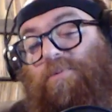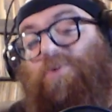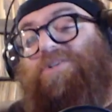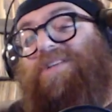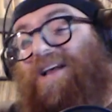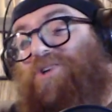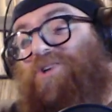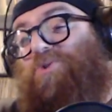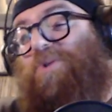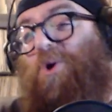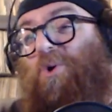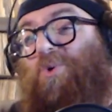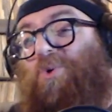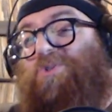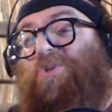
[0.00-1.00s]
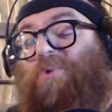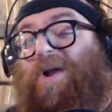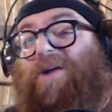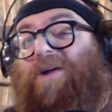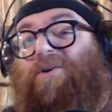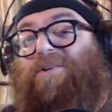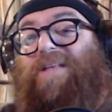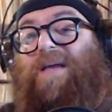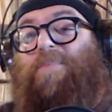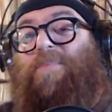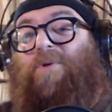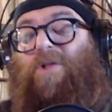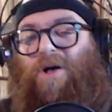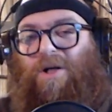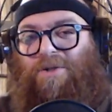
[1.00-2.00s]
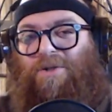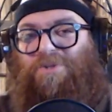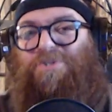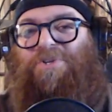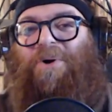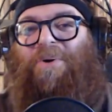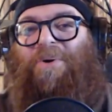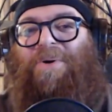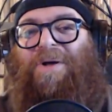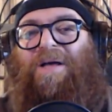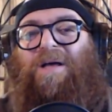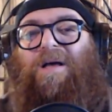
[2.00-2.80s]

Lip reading: person actually owns a record label also.